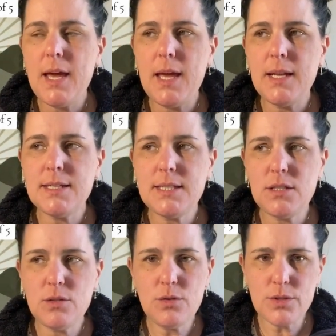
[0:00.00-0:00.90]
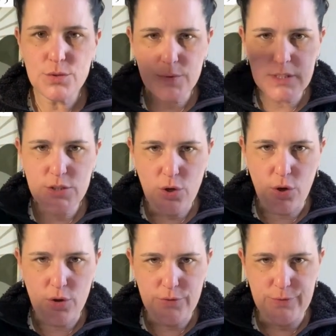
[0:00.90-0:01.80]
And I said, you know those really
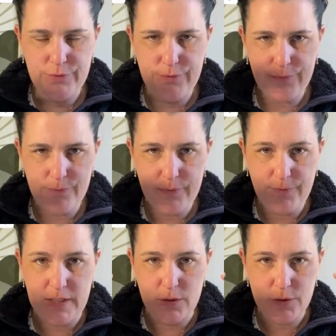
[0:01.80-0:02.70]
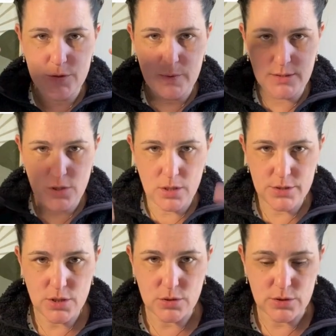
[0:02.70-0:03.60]
tall fields with
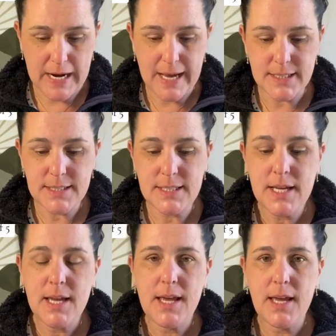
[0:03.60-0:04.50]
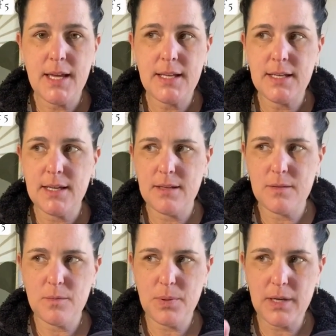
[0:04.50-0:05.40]
tall grass? And
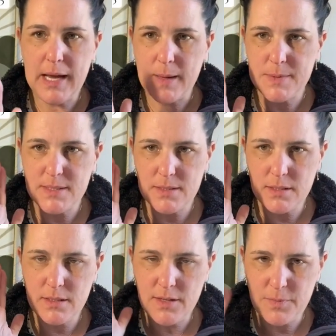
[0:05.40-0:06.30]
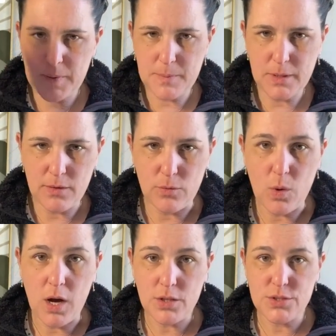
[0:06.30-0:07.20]
perhaps enough people have
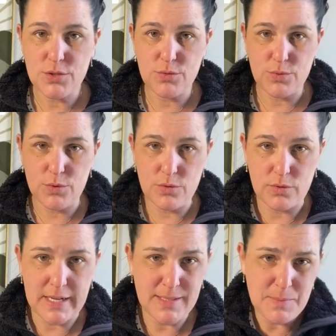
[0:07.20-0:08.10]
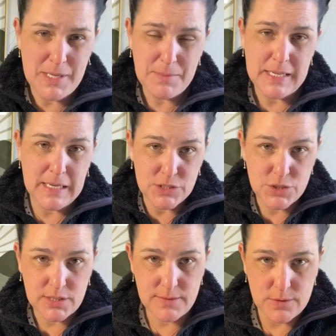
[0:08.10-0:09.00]
walked through the grass, maybe
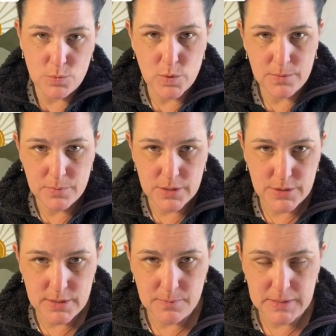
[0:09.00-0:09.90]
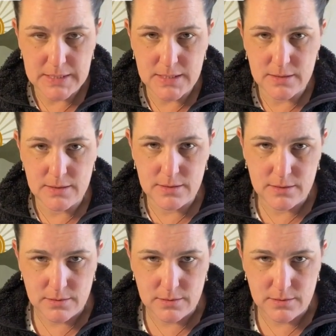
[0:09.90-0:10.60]
actually even one person based on